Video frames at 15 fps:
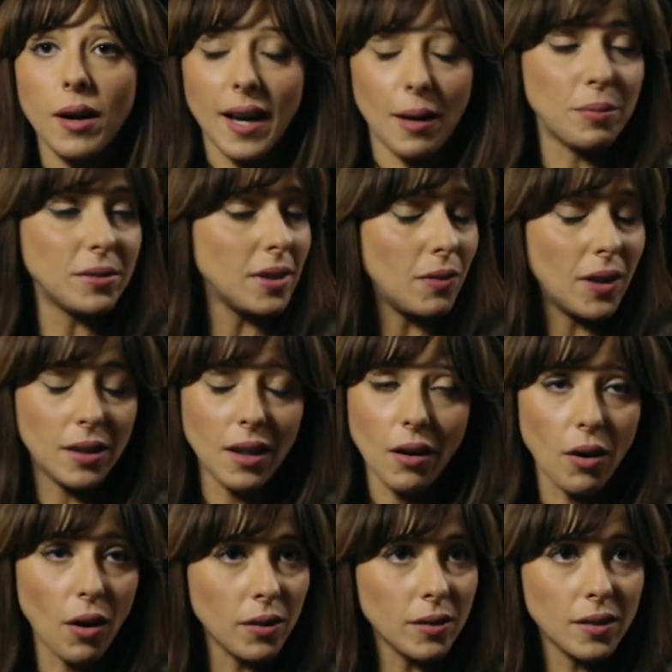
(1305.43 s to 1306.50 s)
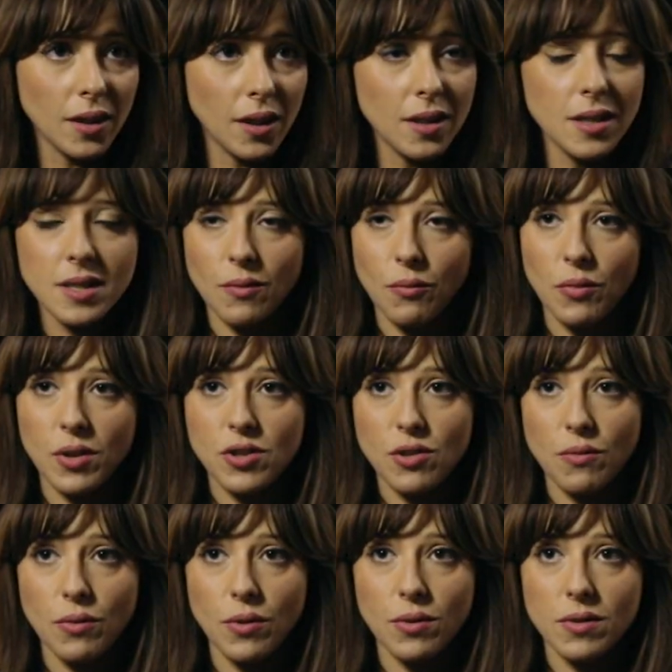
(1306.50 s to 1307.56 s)
captivating content,
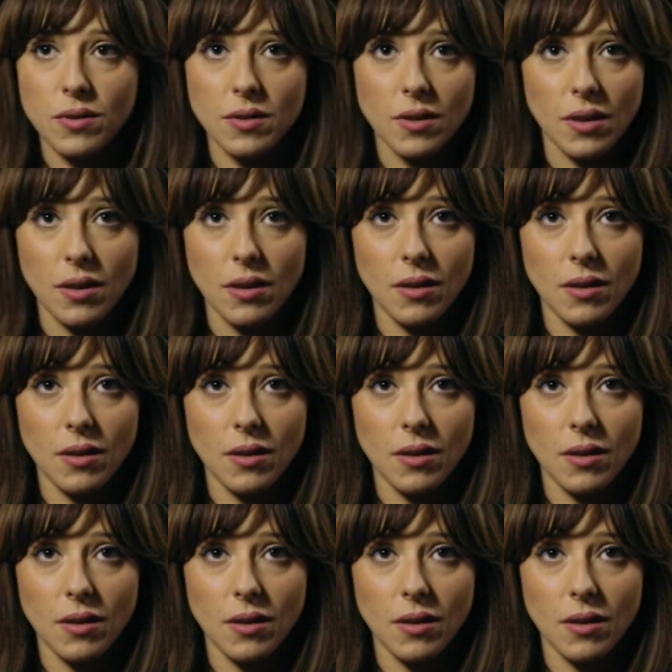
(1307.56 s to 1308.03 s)
which was